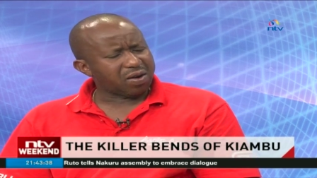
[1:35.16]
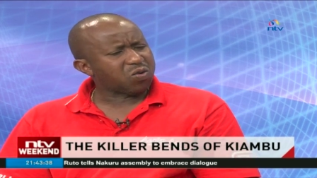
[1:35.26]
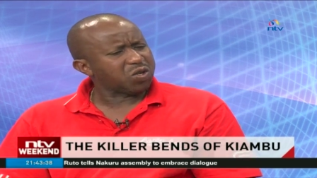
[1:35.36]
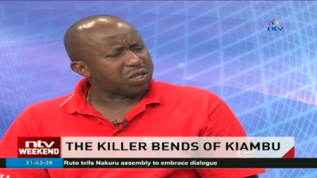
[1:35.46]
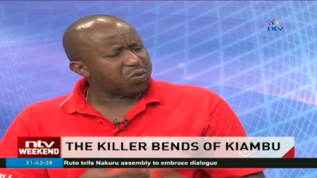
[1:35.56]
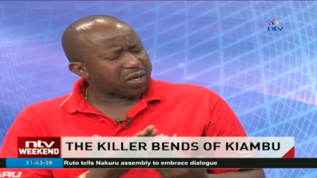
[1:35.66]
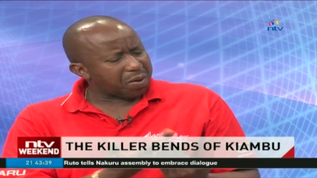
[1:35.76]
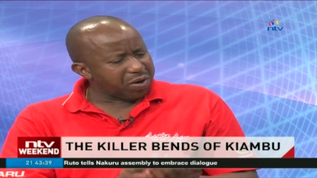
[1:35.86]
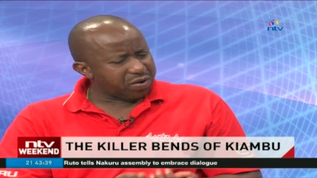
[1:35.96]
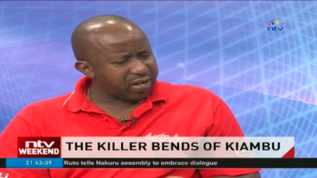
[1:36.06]
Oh, you see, what
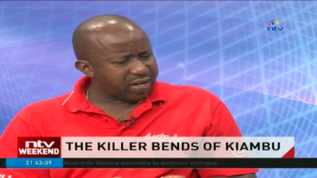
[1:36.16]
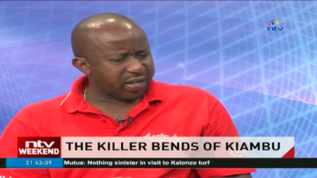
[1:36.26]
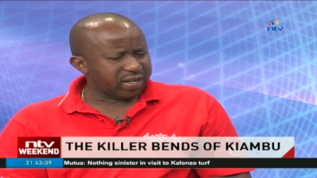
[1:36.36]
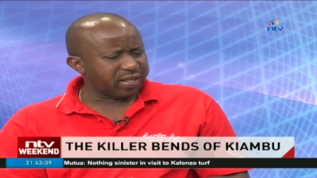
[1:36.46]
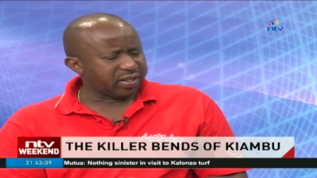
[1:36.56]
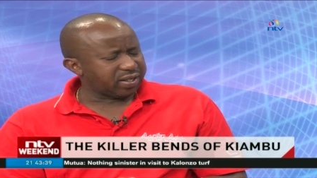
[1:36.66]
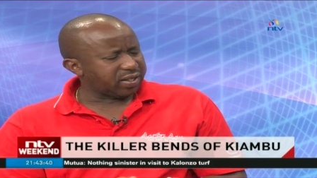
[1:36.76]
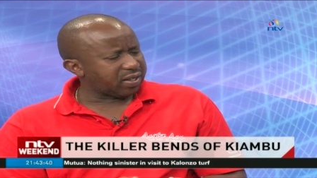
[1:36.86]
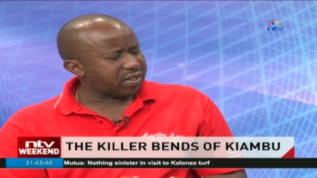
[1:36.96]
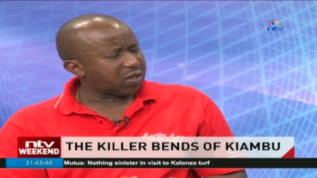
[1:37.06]
Amir did uh, is,
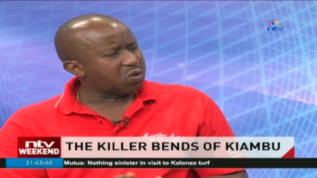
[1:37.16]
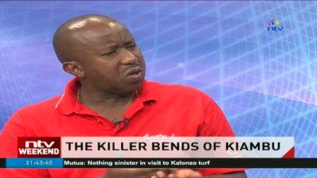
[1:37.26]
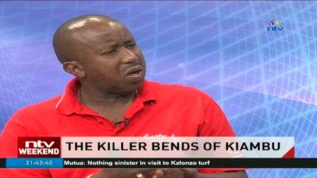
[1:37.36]
is, a good